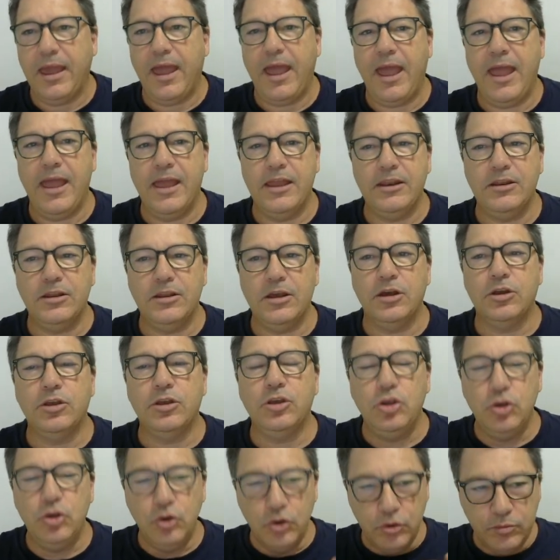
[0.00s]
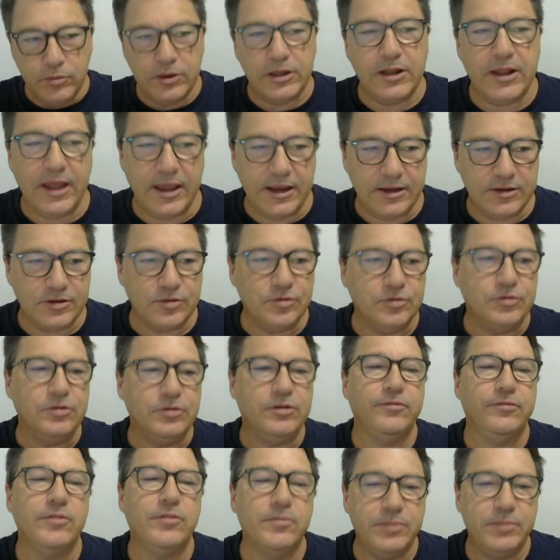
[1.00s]
and accumulate all
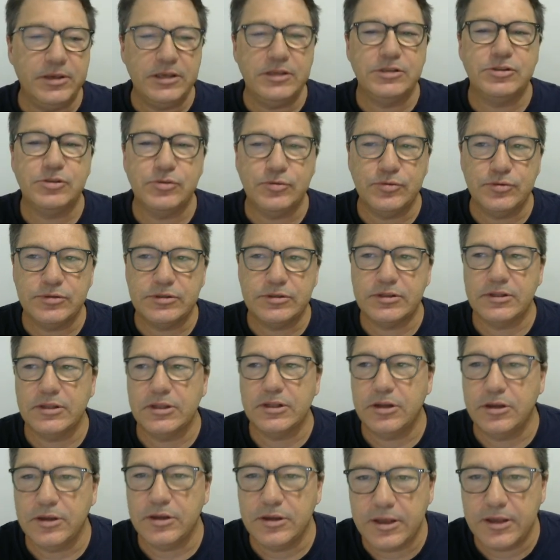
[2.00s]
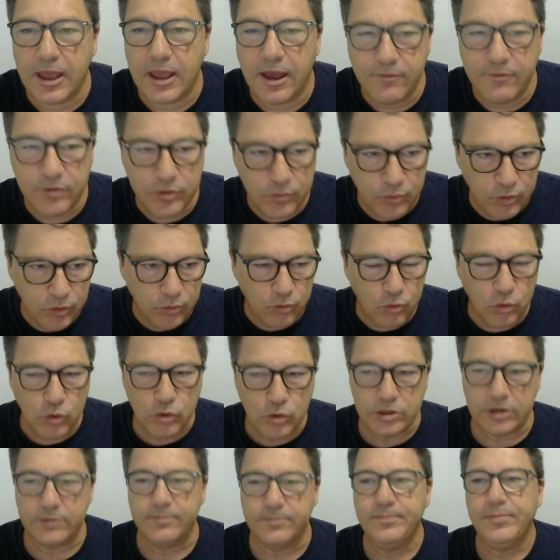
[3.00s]
of the pixels that are covered with
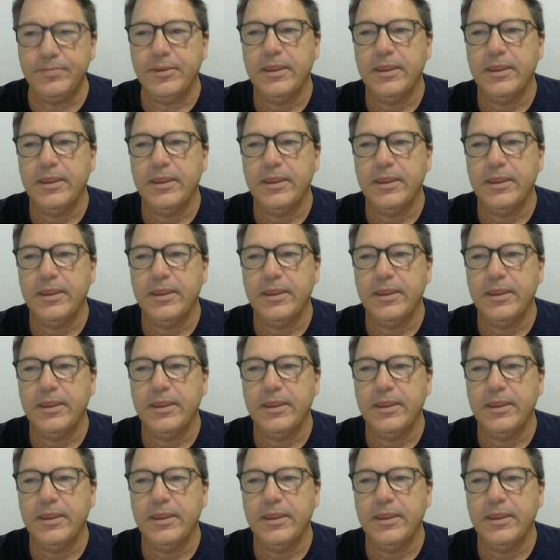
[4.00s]
water.